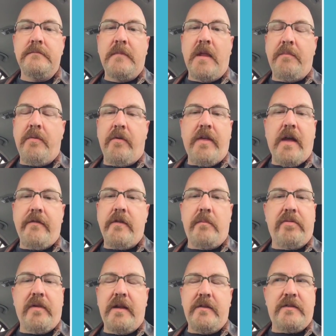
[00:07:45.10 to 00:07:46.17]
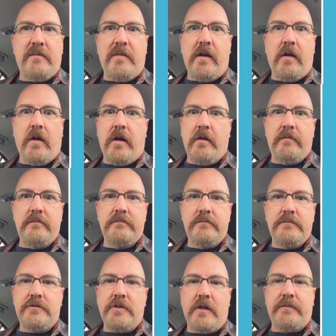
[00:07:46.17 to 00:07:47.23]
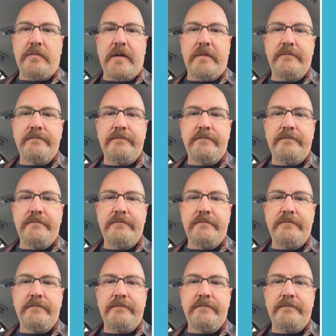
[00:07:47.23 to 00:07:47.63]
They both have their place in my heart. Trust me.